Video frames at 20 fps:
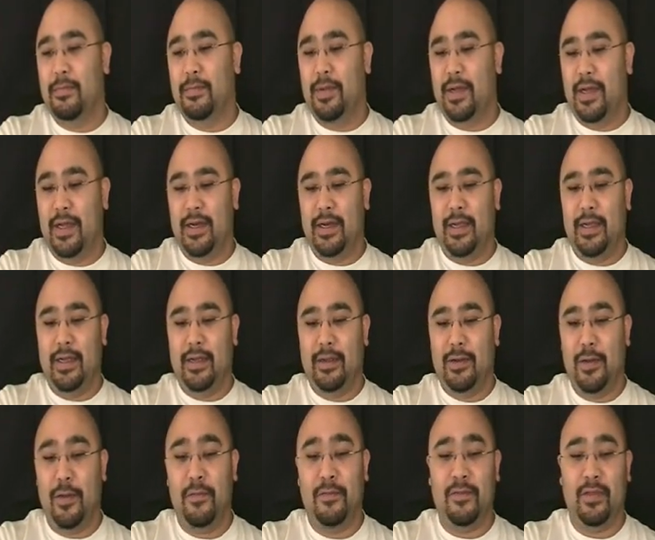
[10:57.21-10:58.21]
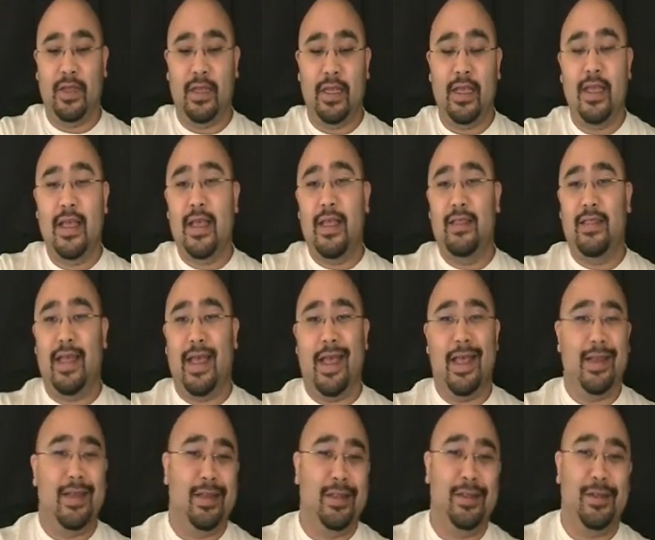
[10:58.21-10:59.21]
but hopefully
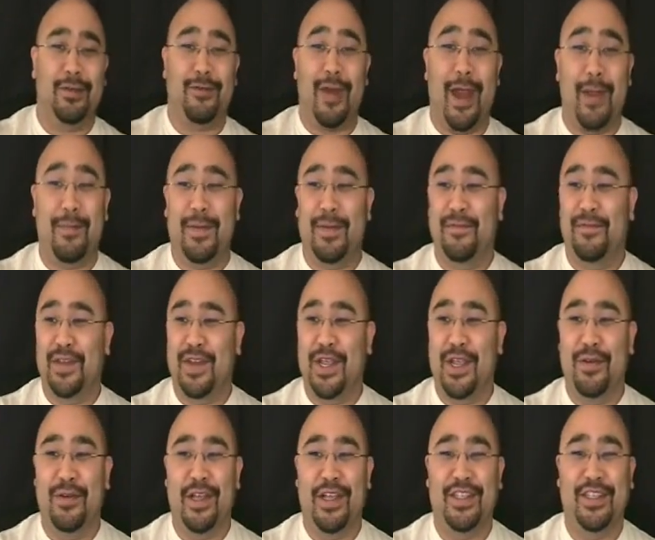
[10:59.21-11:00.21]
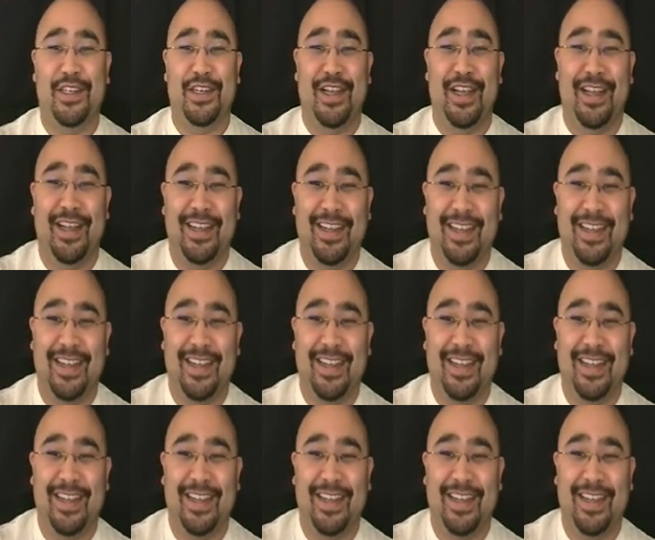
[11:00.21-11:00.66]
that the crappy video doesn't